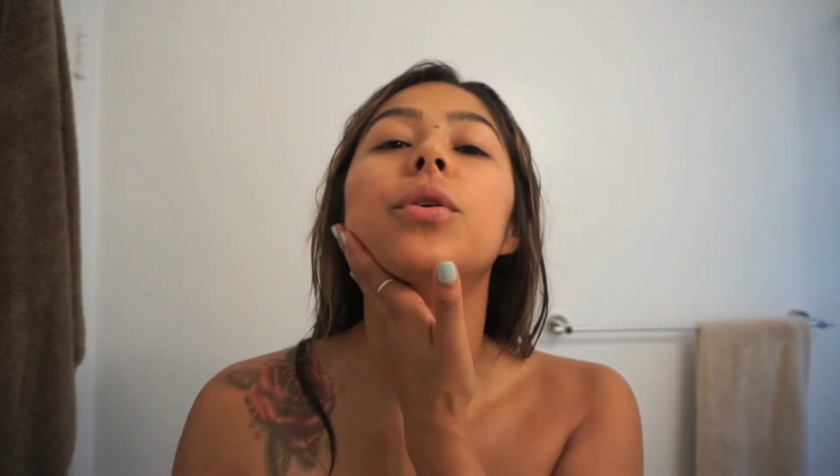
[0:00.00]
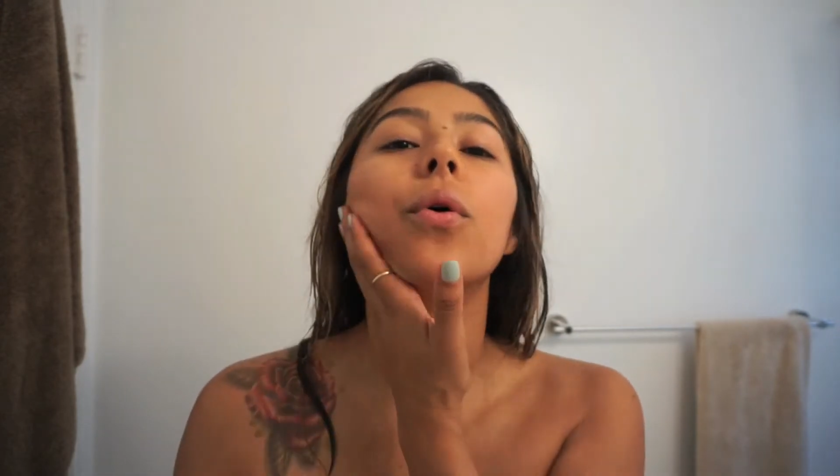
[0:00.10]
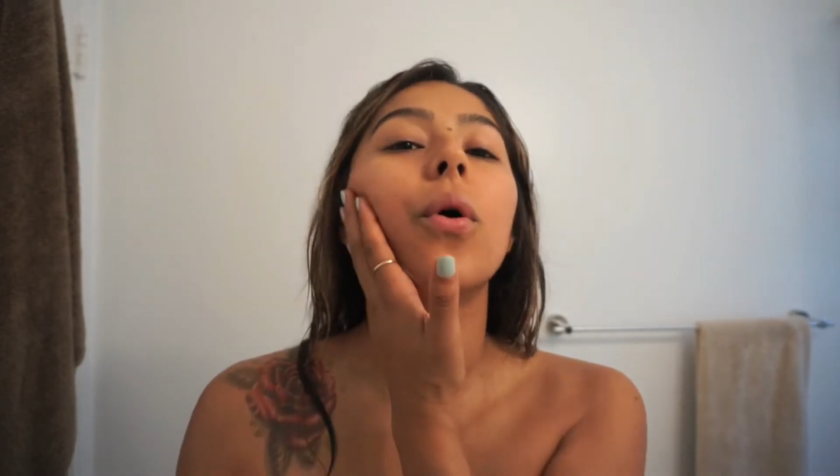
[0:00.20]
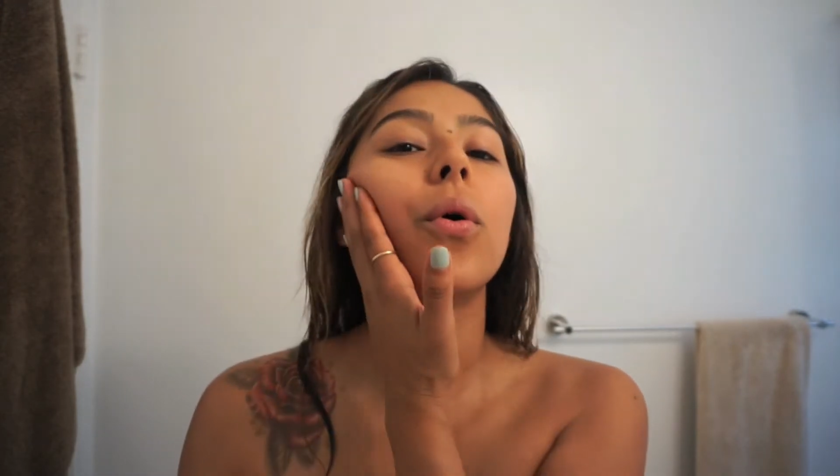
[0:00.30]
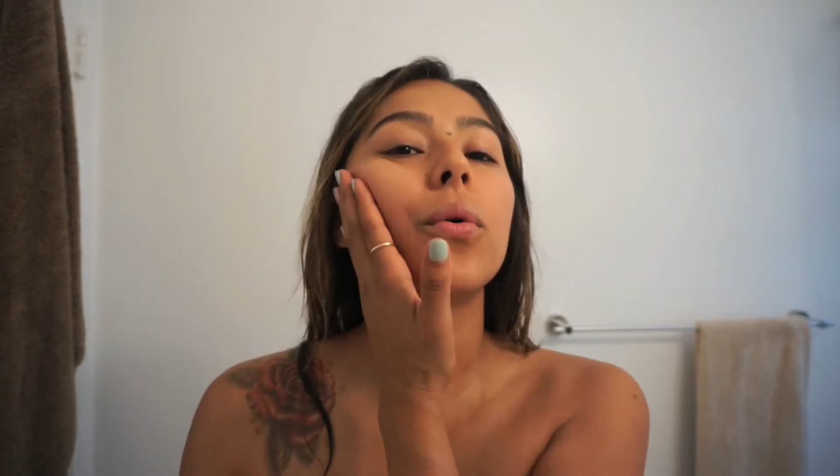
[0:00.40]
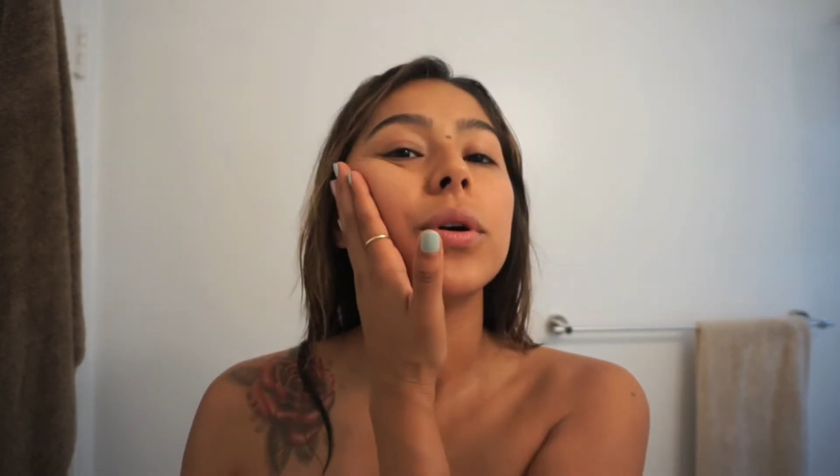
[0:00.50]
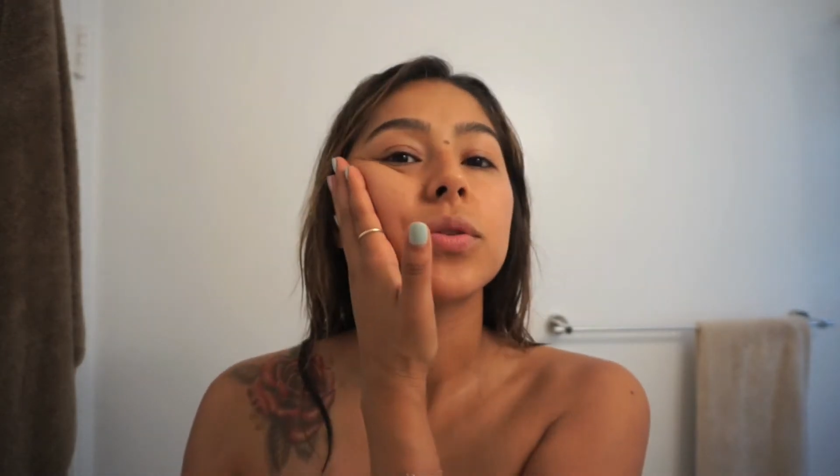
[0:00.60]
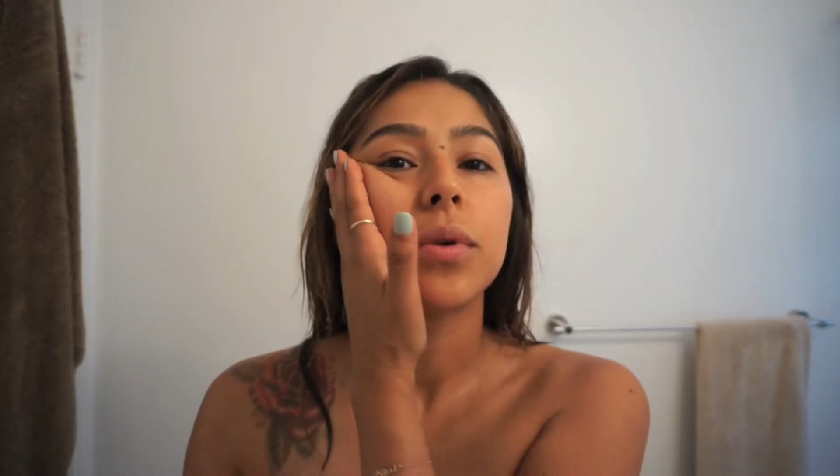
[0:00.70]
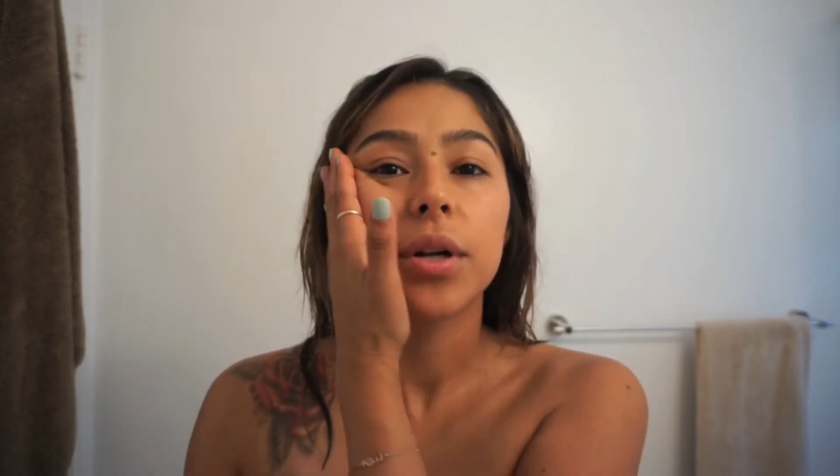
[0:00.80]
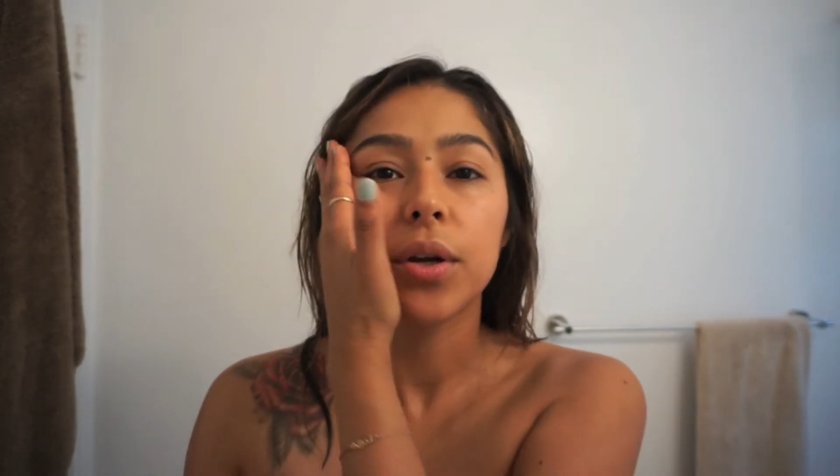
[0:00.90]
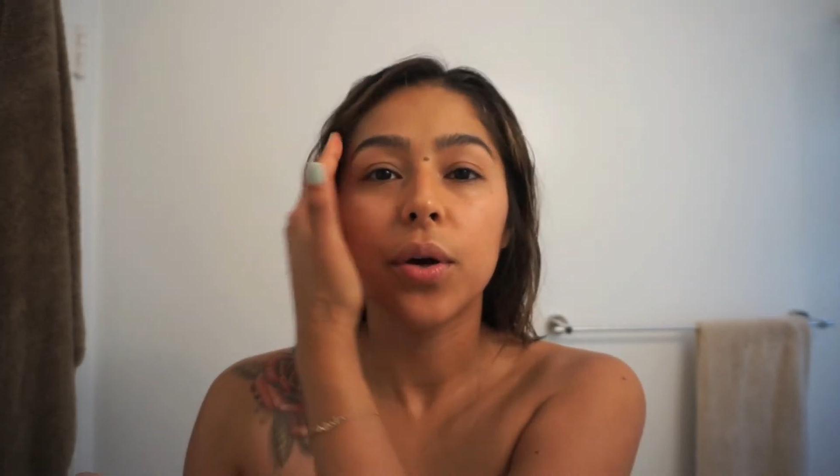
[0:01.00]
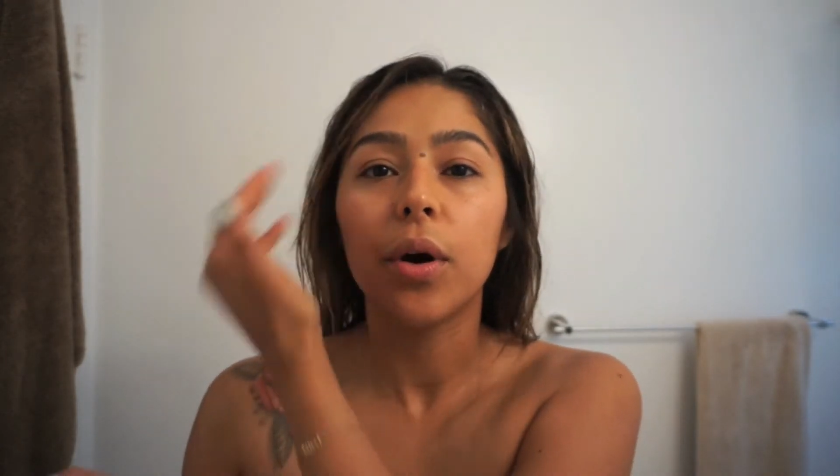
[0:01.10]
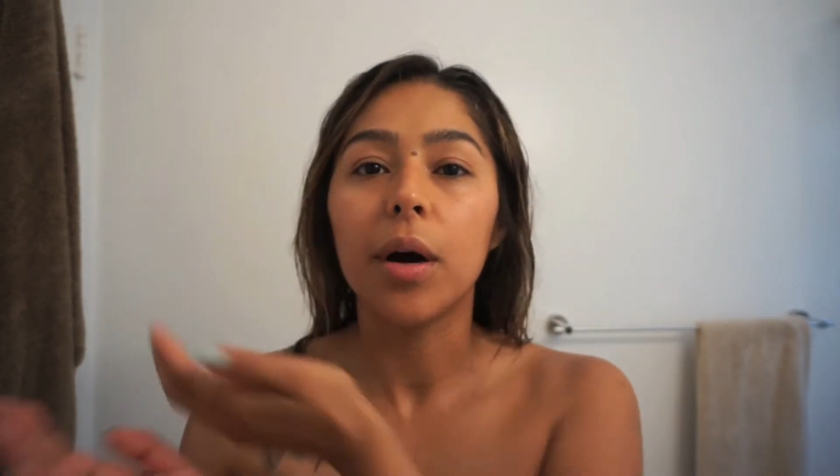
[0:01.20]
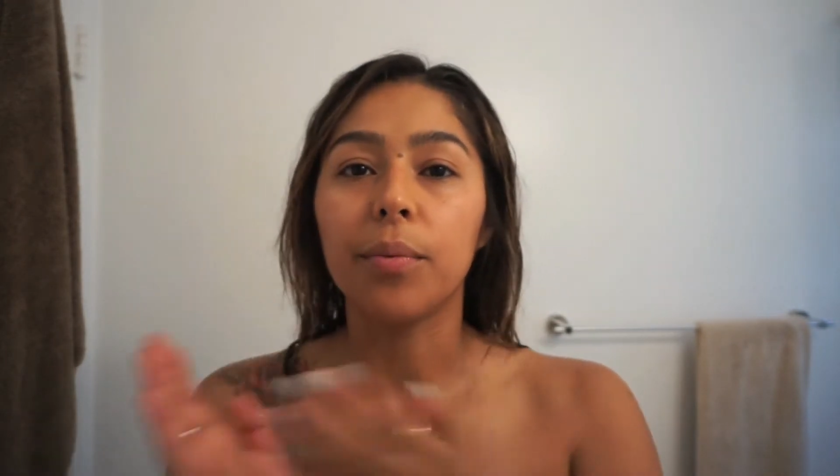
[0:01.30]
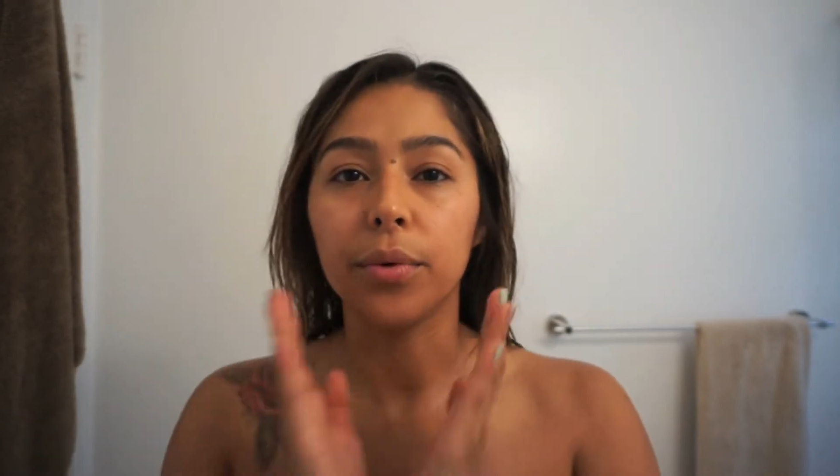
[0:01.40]
you always want to go
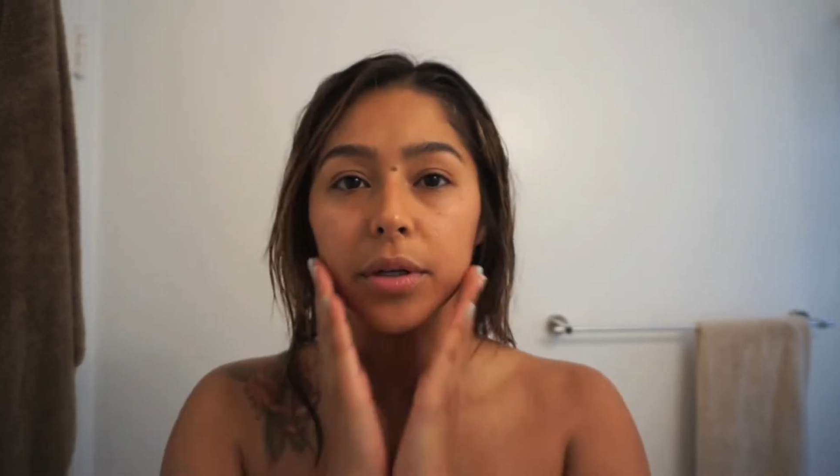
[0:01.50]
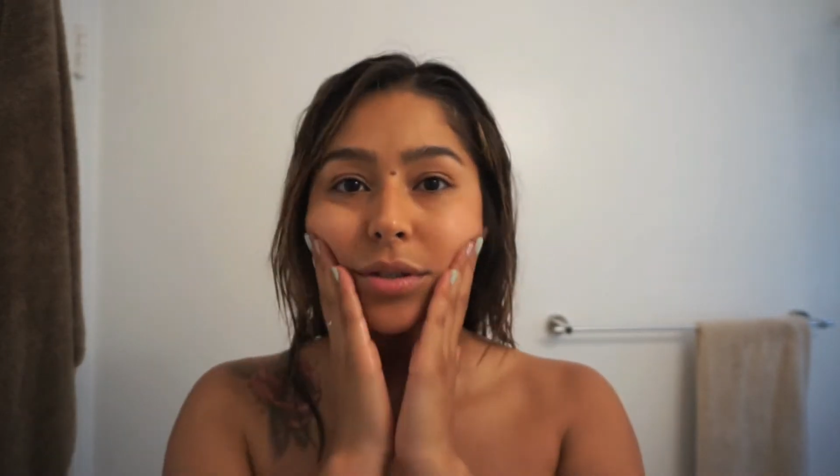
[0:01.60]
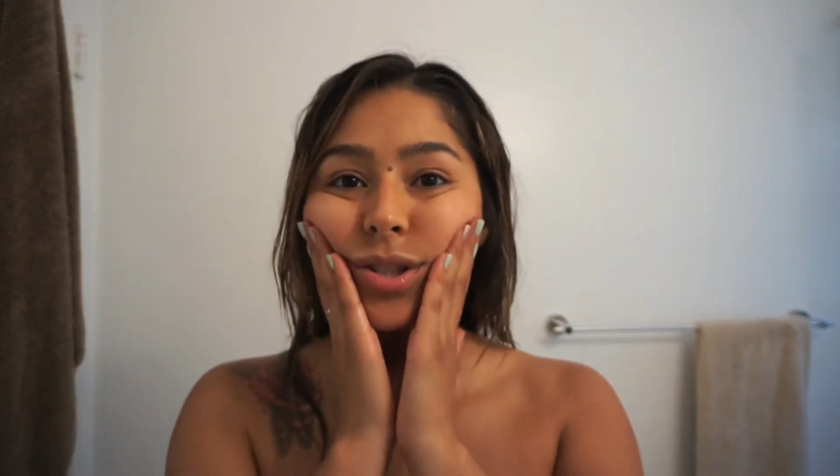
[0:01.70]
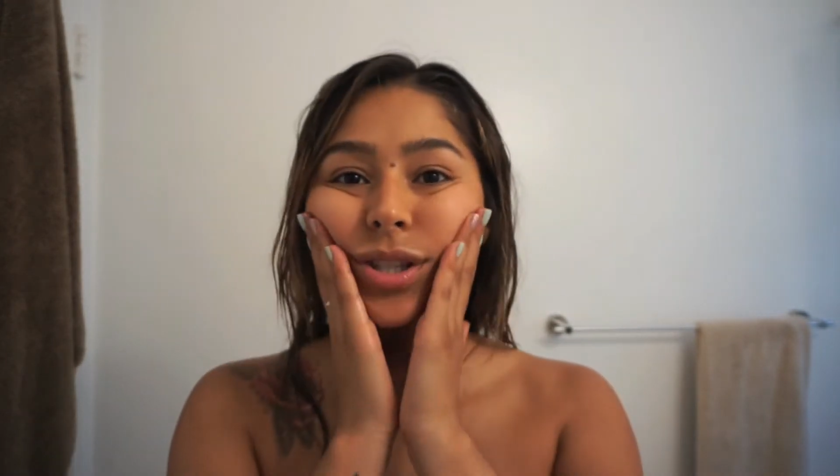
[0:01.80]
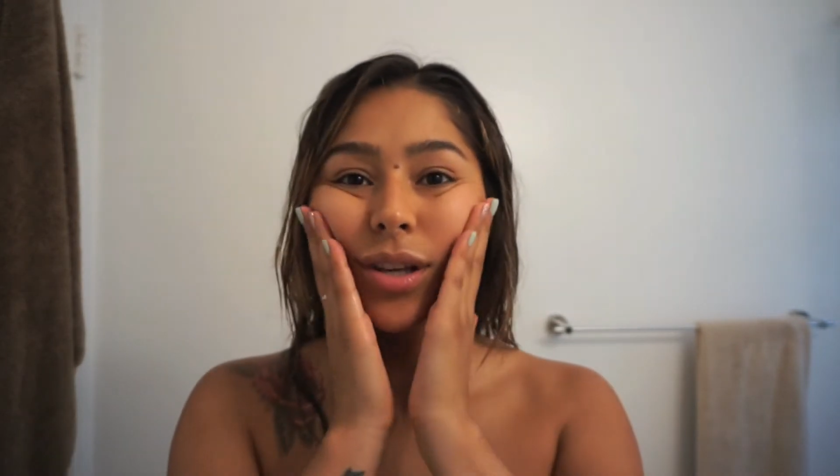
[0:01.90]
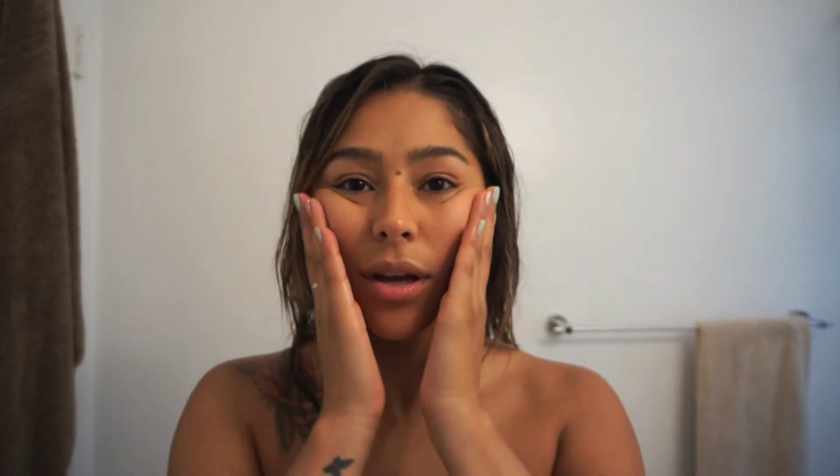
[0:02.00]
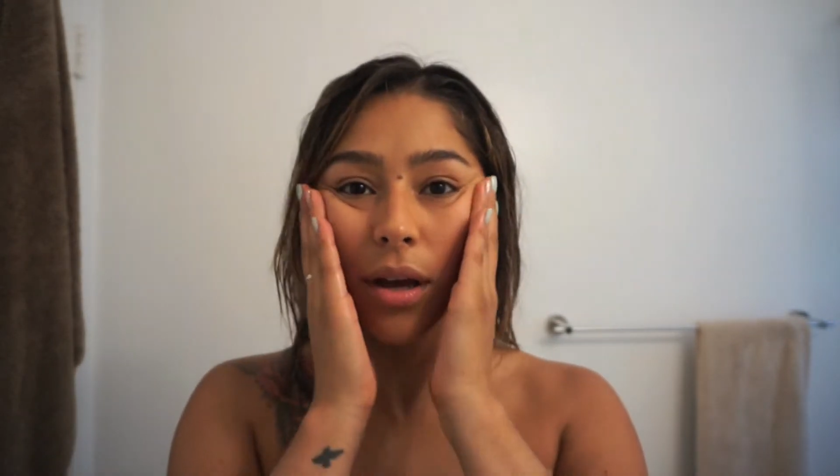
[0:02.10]
upwards